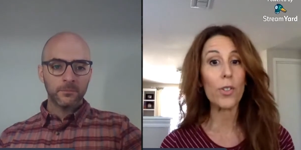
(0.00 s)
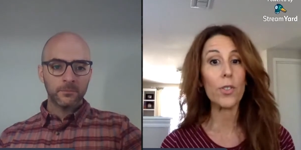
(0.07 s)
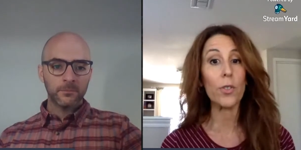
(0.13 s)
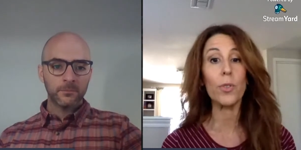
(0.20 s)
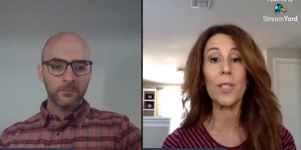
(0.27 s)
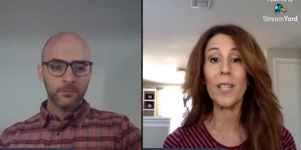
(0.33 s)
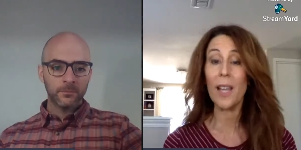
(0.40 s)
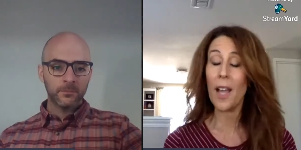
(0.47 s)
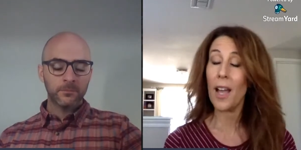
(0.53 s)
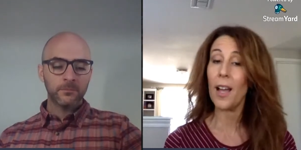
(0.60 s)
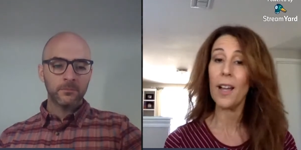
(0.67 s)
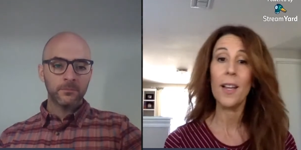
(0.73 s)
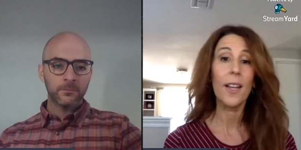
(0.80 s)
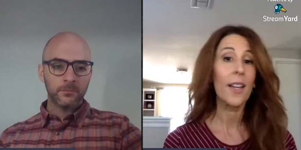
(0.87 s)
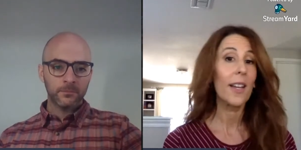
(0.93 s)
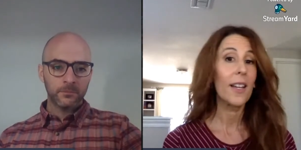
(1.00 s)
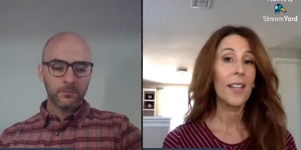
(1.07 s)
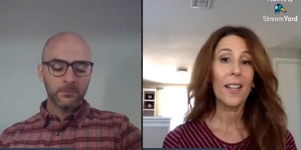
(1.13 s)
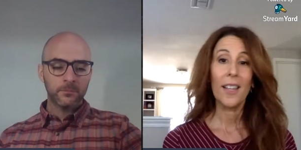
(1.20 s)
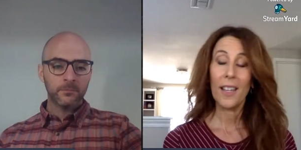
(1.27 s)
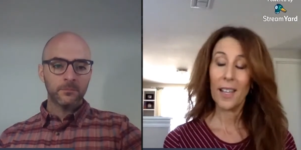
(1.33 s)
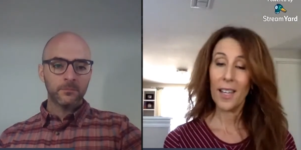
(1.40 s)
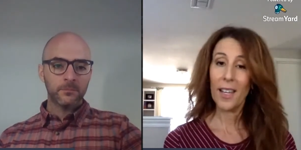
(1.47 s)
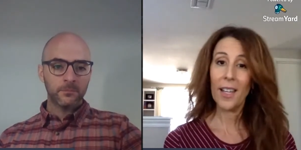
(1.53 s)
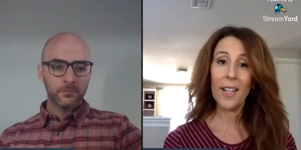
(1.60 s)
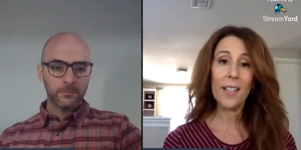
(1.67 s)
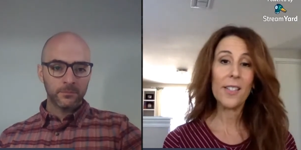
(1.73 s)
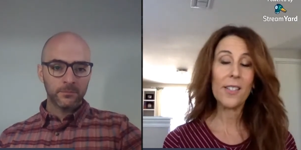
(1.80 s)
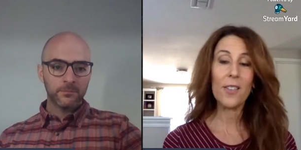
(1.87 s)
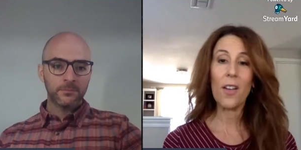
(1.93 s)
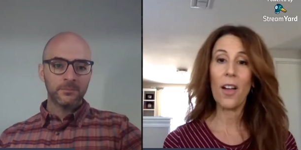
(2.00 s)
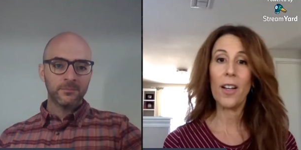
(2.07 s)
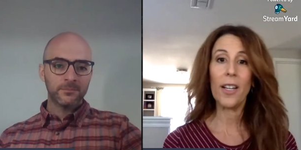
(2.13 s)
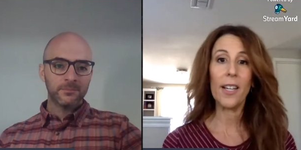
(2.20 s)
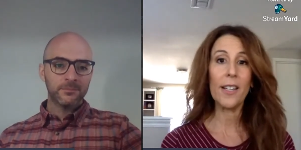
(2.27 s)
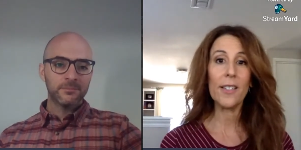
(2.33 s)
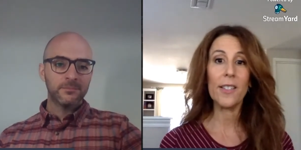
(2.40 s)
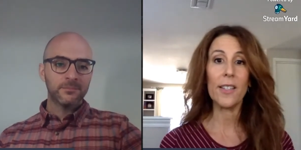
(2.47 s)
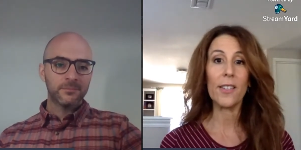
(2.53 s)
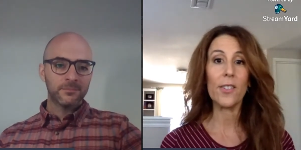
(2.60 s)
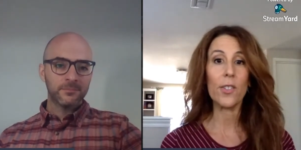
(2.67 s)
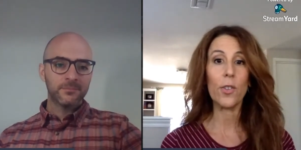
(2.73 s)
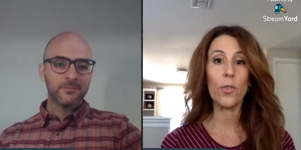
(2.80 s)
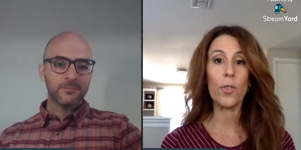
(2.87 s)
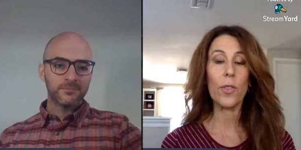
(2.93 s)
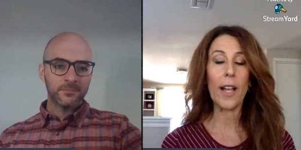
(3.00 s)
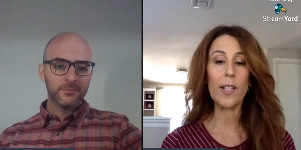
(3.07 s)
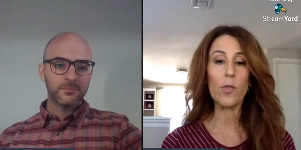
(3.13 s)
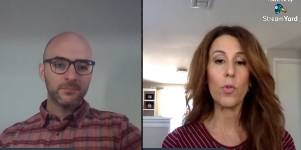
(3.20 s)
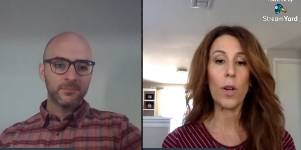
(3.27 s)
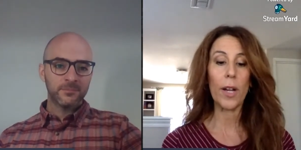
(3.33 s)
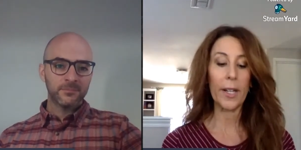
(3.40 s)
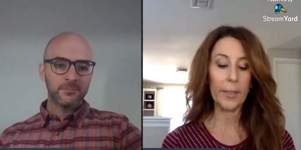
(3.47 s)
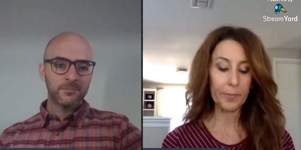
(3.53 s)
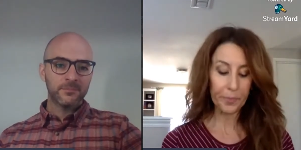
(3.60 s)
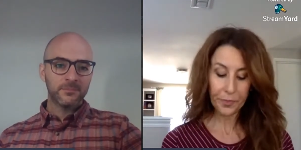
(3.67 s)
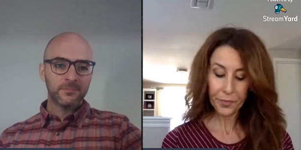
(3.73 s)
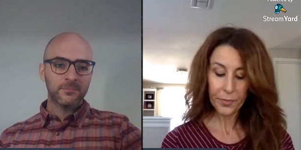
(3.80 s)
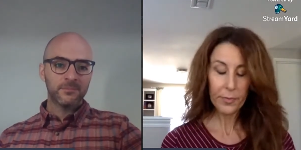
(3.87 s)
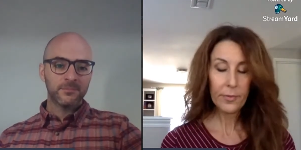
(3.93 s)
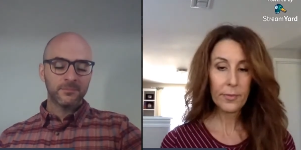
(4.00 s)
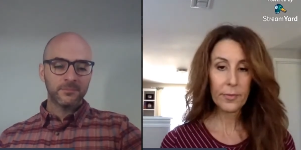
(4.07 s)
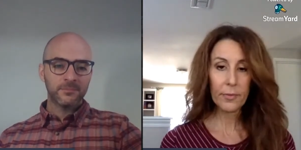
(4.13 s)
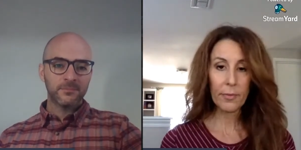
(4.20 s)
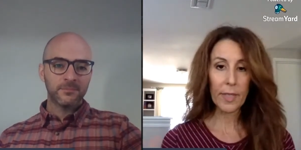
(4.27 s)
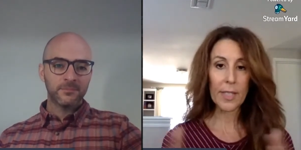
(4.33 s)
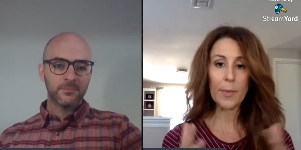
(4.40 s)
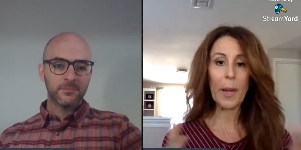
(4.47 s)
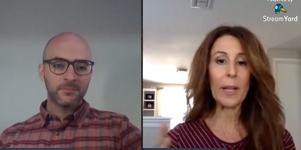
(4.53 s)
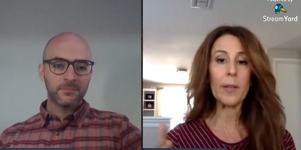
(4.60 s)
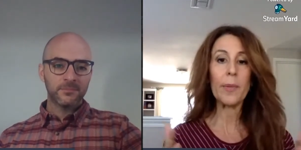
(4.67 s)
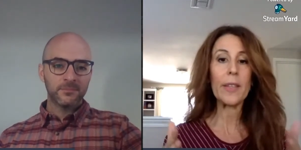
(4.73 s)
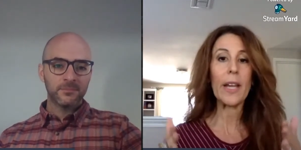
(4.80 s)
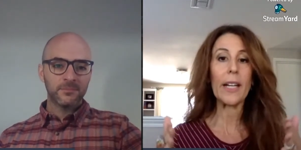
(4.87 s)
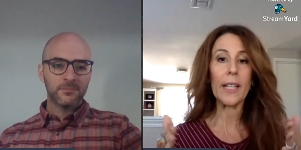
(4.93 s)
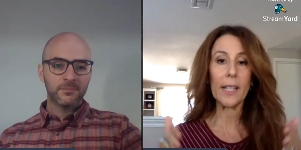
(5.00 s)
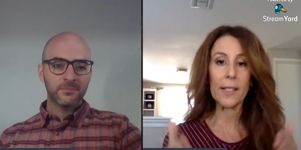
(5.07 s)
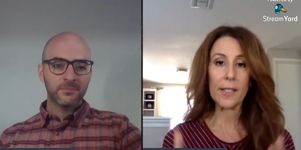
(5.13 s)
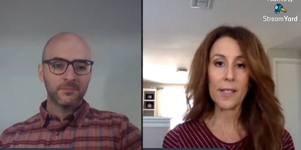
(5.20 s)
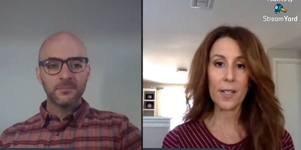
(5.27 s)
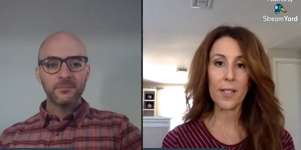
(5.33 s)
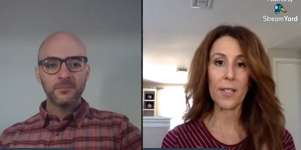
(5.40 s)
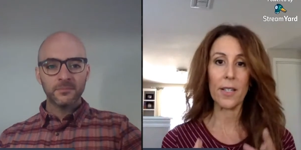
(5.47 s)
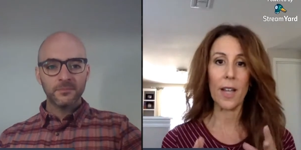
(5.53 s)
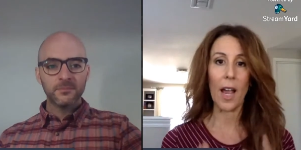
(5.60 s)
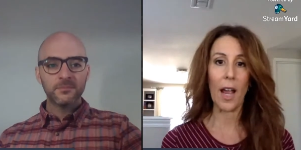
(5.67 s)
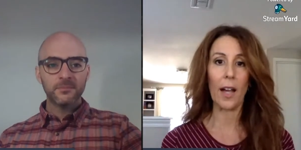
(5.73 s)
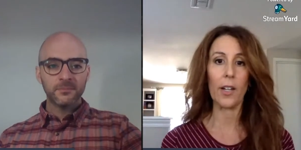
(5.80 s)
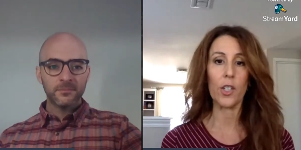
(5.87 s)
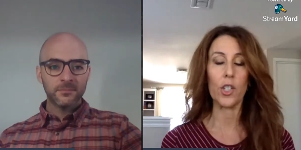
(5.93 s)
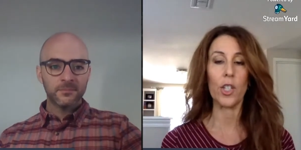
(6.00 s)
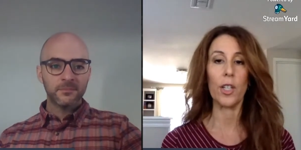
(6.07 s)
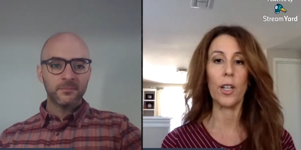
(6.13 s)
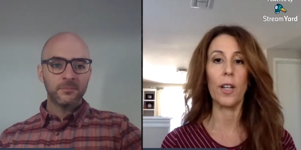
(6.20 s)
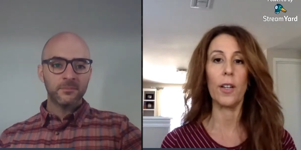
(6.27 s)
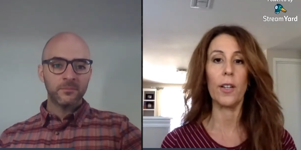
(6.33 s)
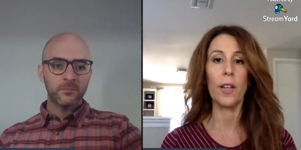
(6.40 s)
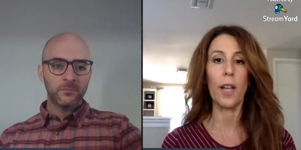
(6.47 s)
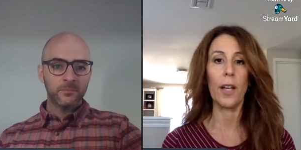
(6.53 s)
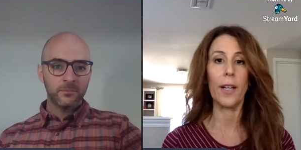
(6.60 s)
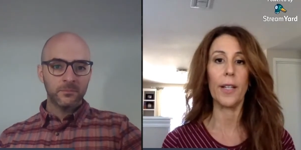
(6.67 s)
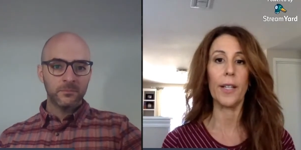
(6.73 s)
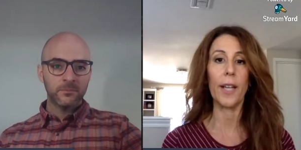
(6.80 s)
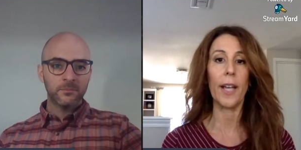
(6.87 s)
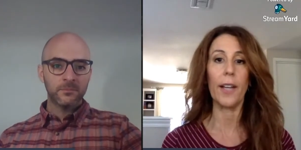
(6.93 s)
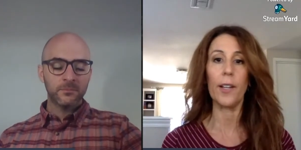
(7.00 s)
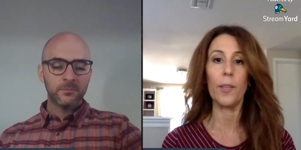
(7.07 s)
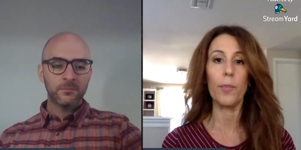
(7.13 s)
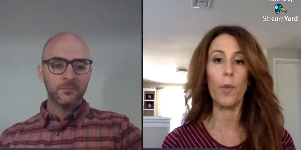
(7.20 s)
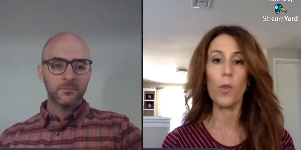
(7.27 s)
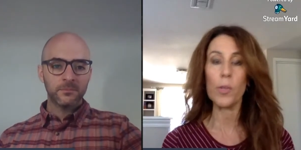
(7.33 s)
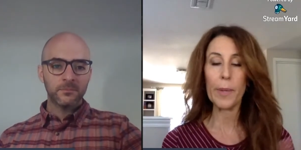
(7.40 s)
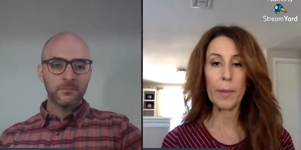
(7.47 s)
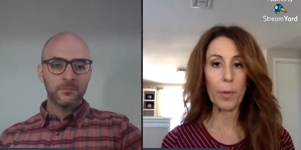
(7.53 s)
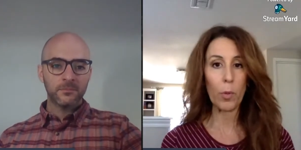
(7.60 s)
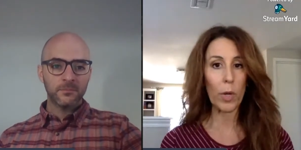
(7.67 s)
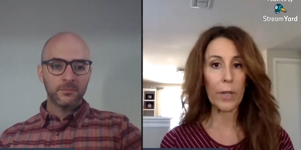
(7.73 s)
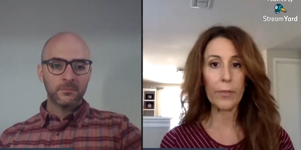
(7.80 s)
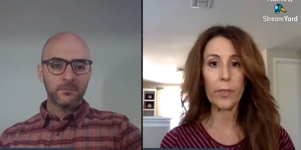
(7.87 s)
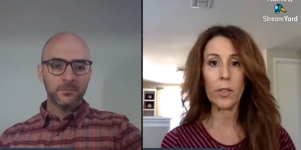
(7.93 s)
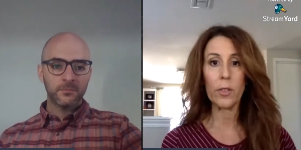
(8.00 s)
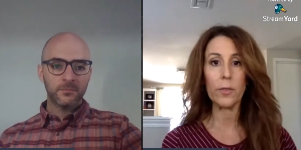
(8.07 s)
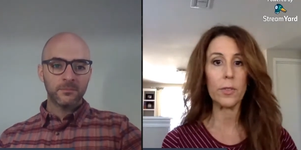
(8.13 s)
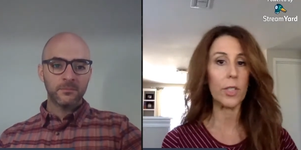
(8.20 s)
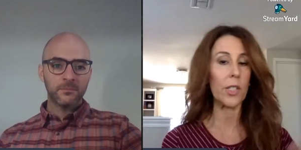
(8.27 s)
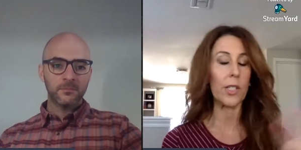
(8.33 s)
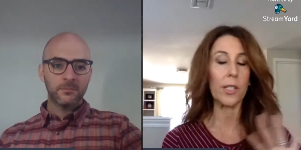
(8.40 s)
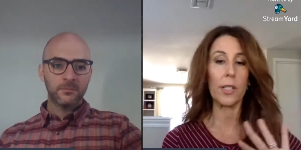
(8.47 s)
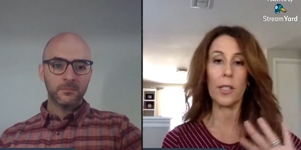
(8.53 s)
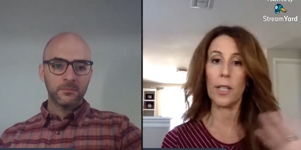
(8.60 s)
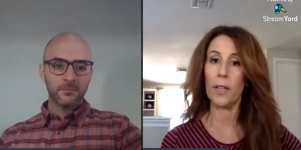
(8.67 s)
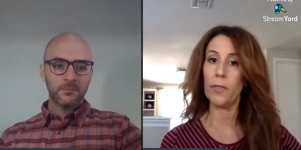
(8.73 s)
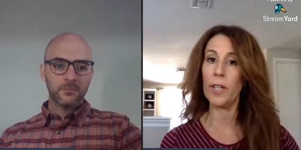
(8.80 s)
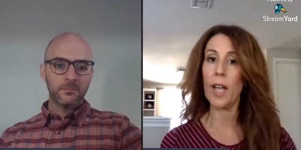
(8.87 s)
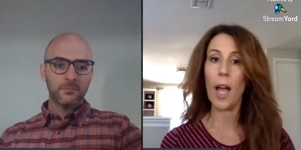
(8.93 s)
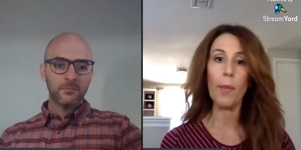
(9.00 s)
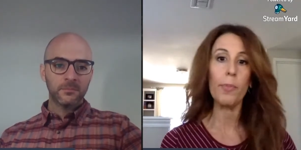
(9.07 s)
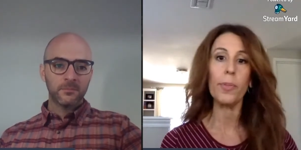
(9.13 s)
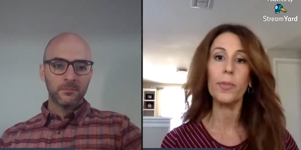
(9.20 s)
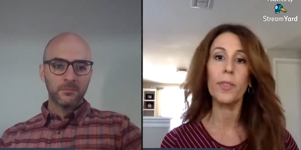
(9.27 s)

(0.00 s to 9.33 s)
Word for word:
Speaker 1: So yeah, it is not easy. So that's why it's about to be that consistent action. And and again, most people would have just given up.